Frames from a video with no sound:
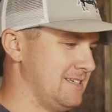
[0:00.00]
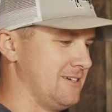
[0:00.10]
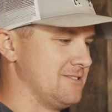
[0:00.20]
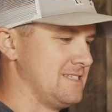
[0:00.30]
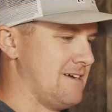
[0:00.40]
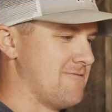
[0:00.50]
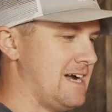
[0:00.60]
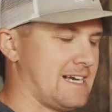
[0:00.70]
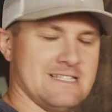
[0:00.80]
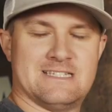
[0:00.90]
You know, it's not
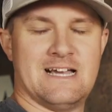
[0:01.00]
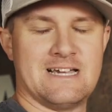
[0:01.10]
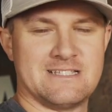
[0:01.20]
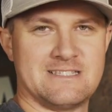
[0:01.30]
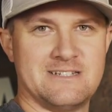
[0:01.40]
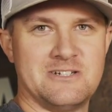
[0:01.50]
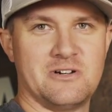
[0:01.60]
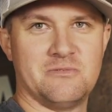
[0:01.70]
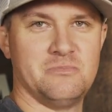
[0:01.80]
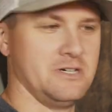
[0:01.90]
rocket science to do
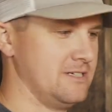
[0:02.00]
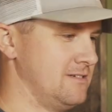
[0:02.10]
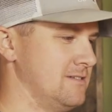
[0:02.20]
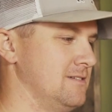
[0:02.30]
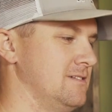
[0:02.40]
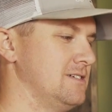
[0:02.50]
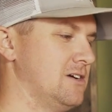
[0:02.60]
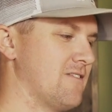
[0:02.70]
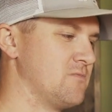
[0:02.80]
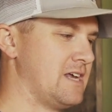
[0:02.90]
it, but you
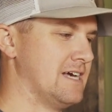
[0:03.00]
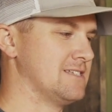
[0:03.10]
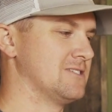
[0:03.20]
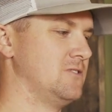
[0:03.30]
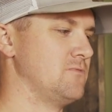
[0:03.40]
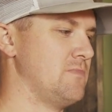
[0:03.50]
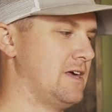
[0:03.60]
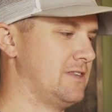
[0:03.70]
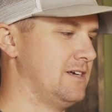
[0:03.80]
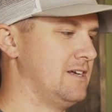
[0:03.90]
know, everybody has their own
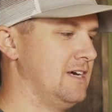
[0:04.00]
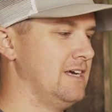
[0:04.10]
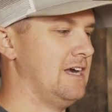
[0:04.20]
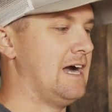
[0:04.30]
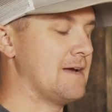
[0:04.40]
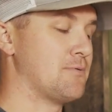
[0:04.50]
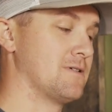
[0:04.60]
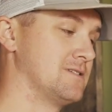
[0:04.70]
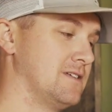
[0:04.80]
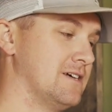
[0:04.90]
method. I
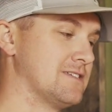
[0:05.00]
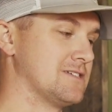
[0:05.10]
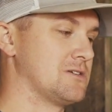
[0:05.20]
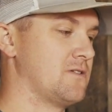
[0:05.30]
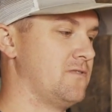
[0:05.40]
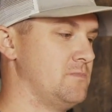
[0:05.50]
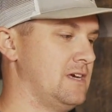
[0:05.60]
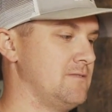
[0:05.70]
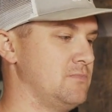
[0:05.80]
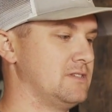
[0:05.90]
personally like to serve them
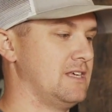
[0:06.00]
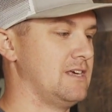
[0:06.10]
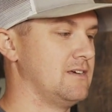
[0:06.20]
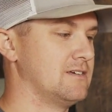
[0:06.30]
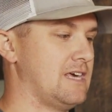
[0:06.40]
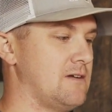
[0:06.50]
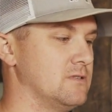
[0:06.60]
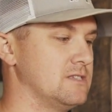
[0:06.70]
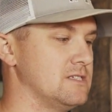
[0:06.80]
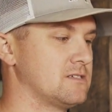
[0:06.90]
in, but they came
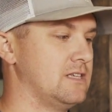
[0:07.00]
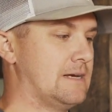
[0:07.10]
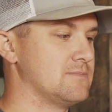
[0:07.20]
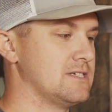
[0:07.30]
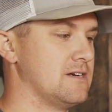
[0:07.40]
with these clamps